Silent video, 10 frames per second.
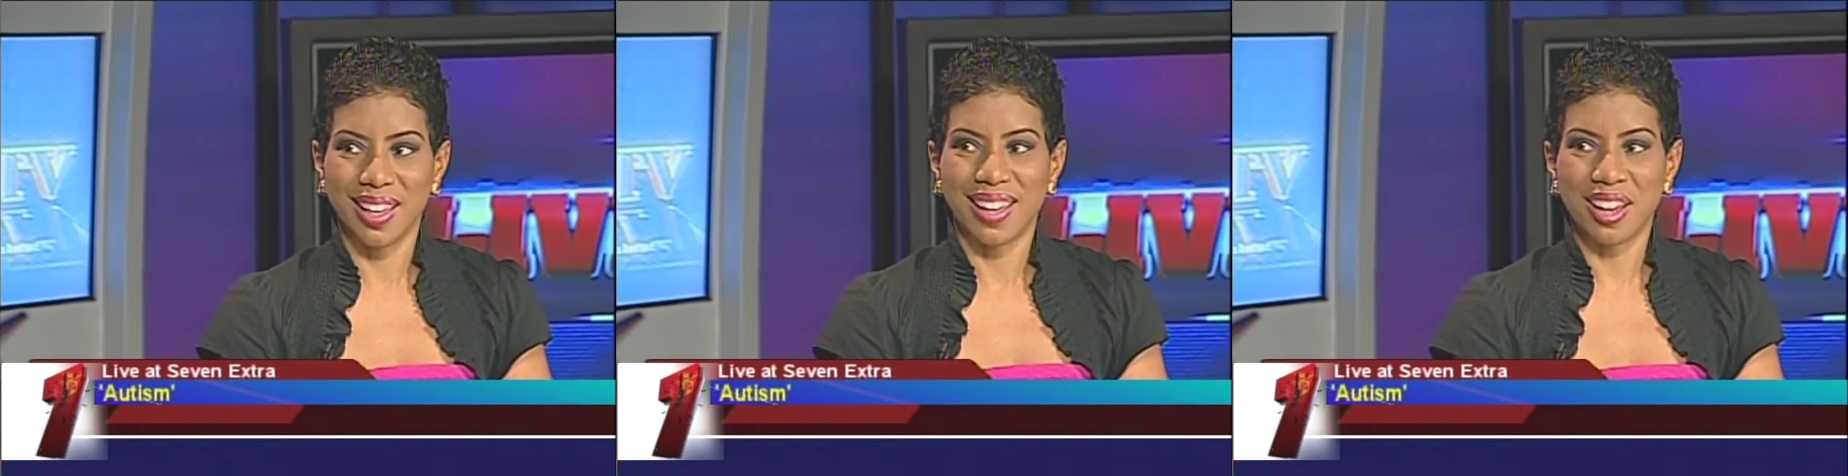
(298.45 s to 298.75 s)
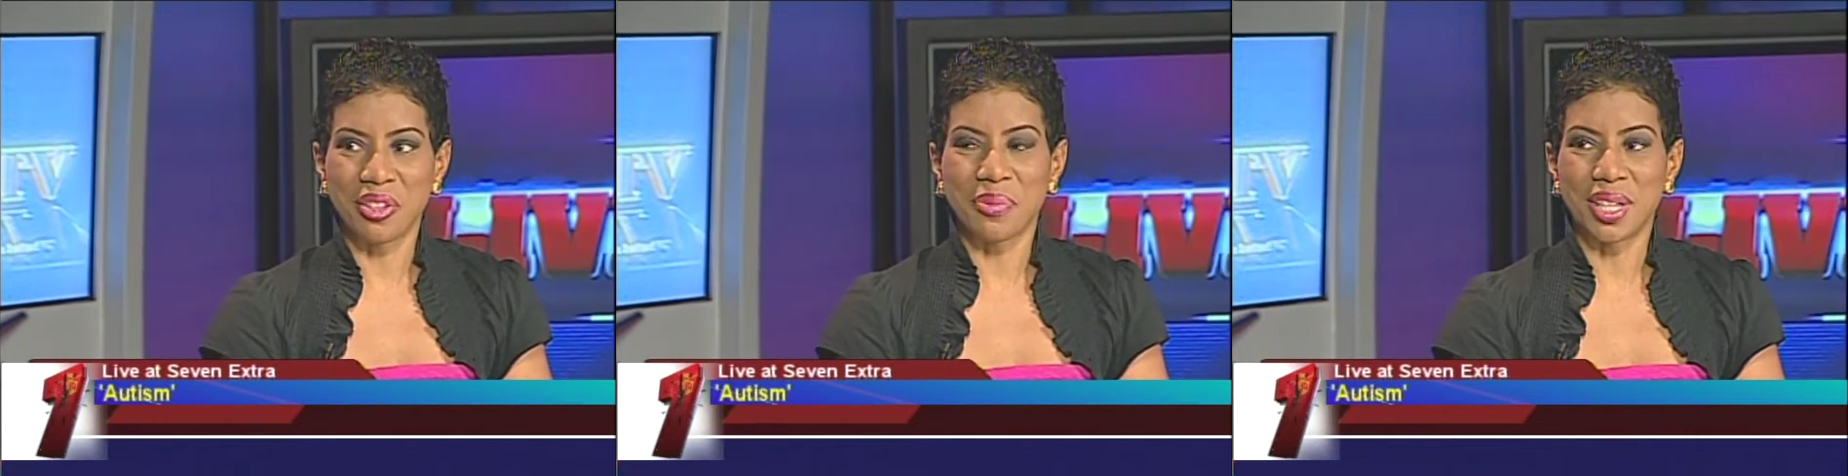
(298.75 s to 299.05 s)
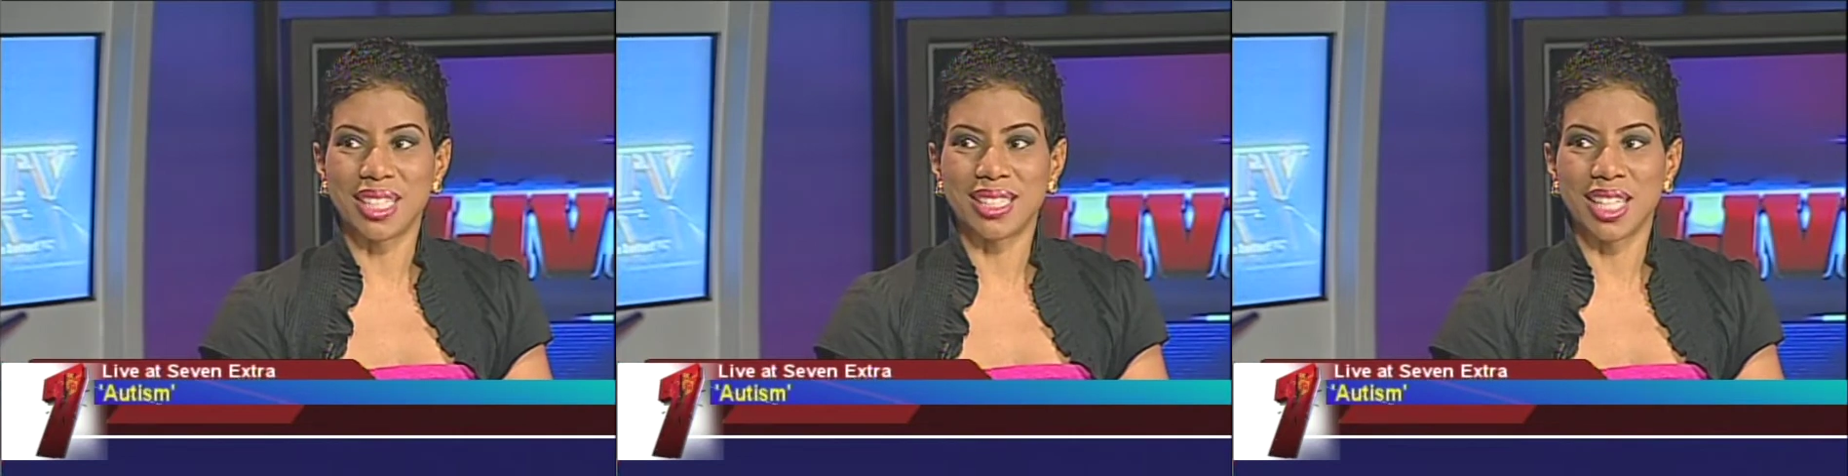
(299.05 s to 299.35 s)

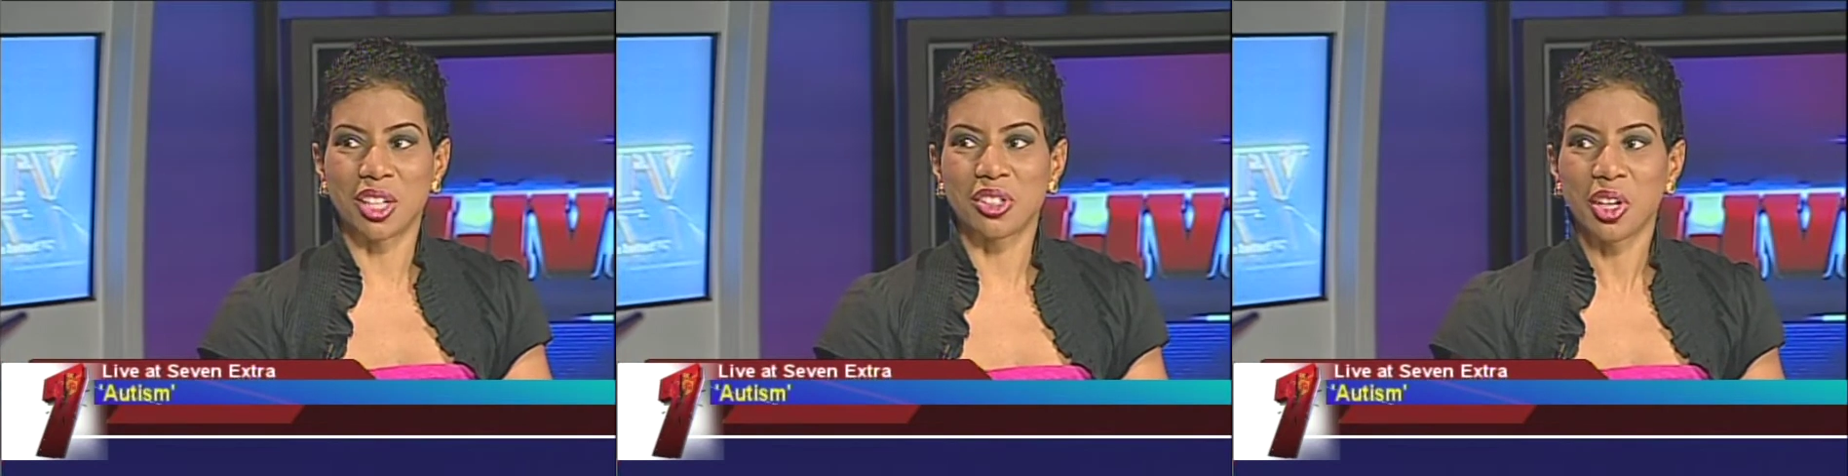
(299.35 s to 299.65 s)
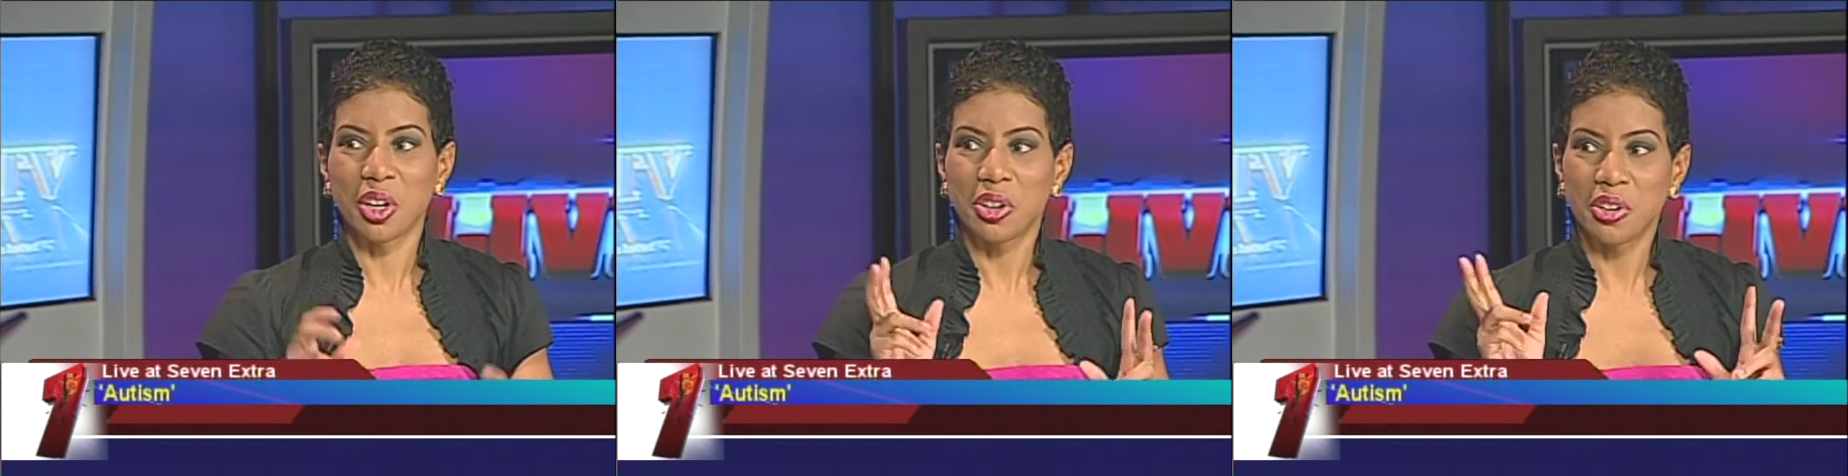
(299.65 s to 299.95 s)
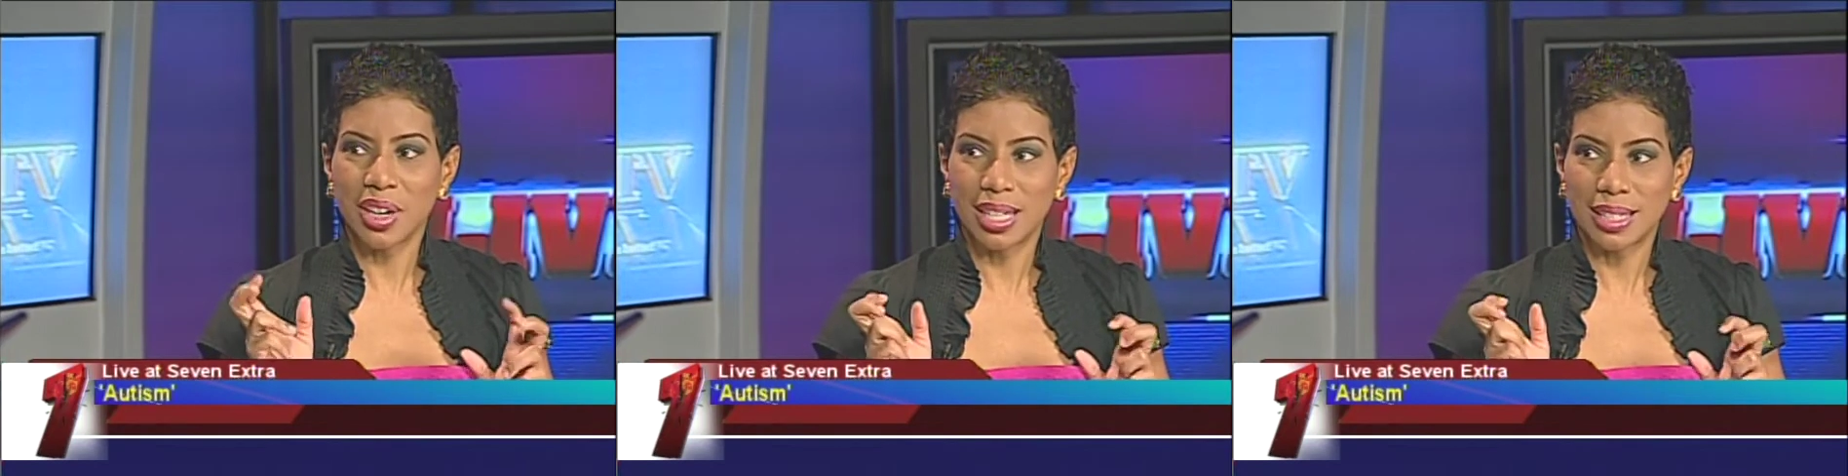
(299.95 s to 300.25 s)
everybody takes
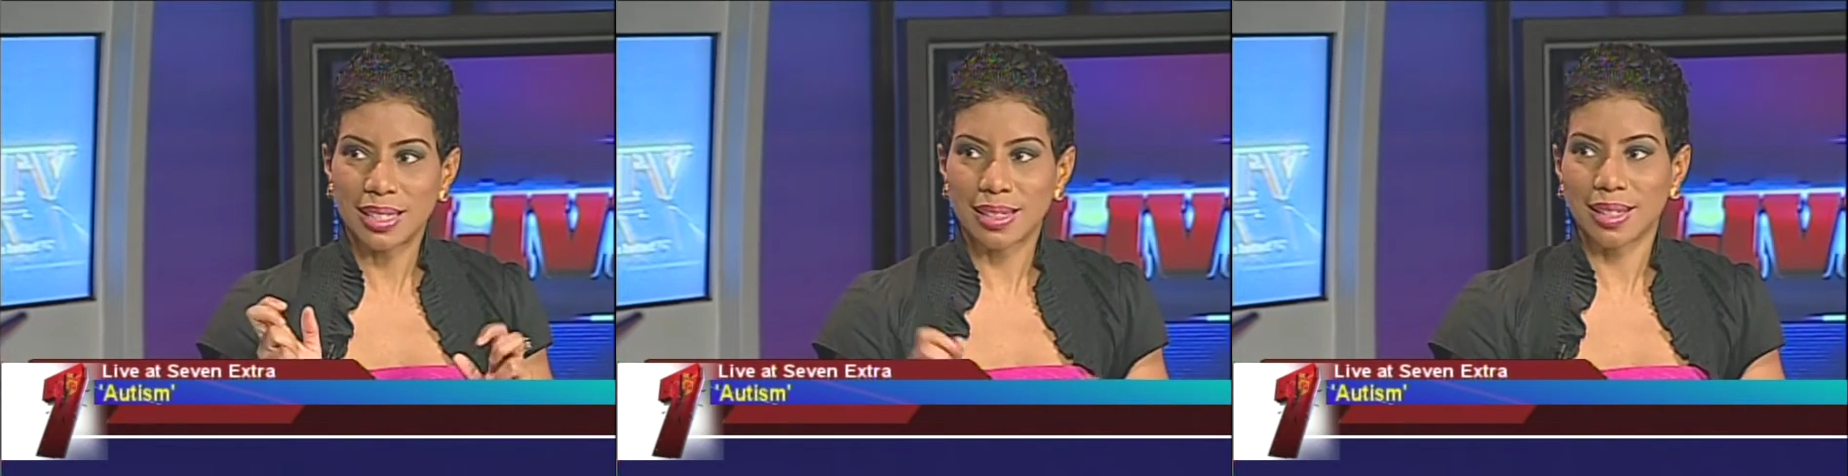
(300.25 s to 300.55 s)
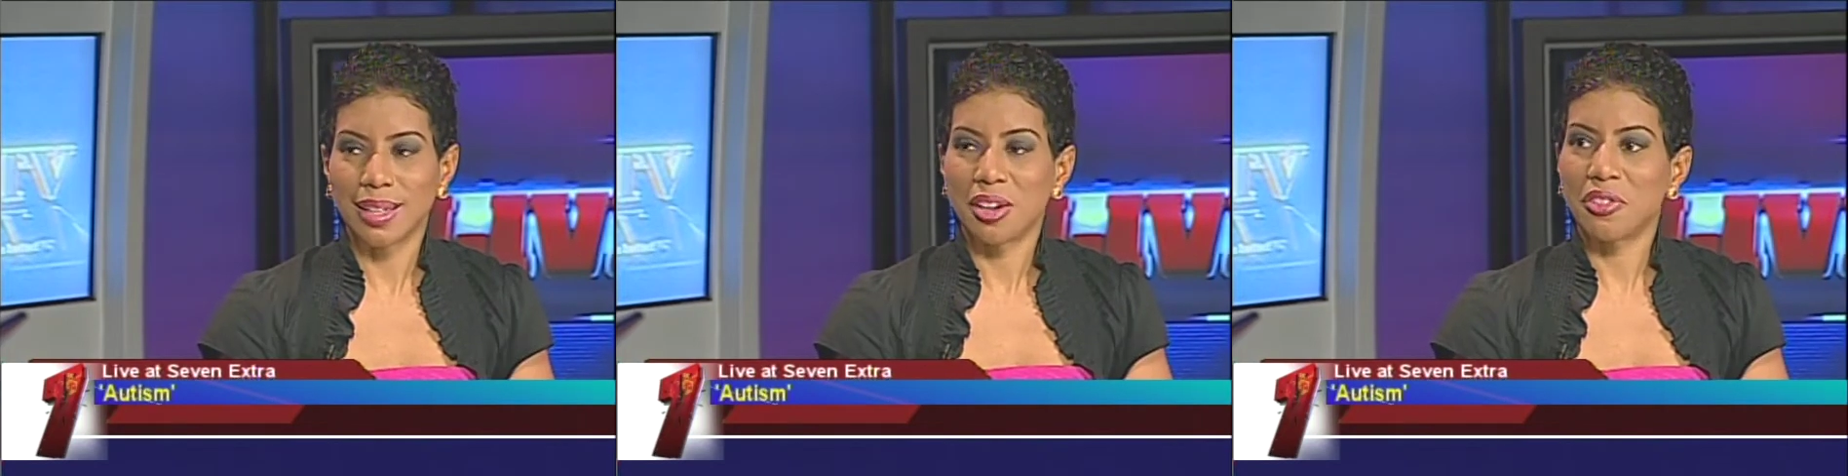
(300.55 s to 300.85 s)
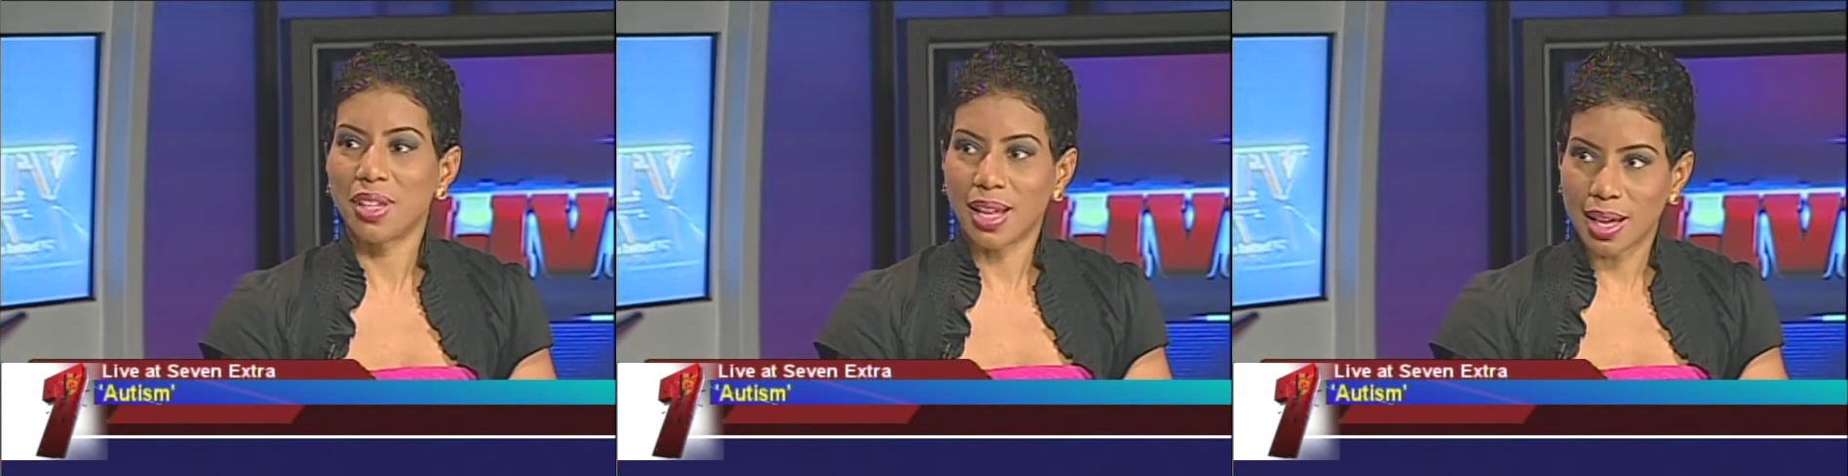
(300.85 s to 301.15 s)
credit
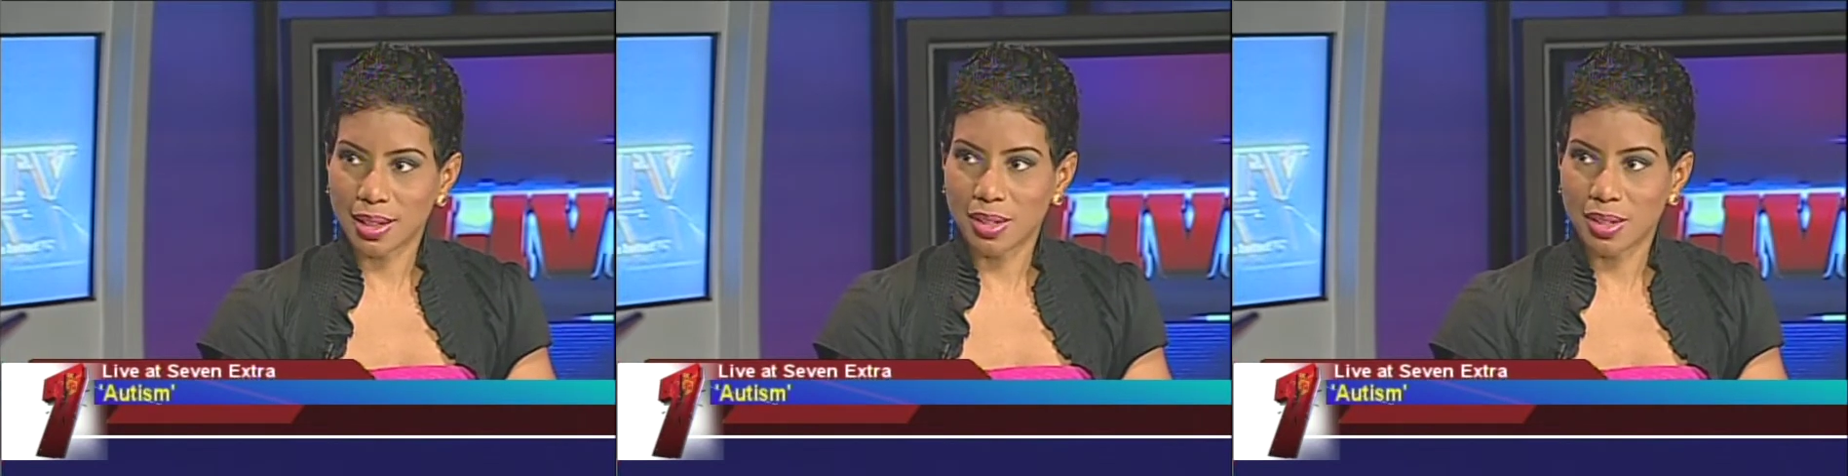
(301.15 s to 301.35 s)
for that.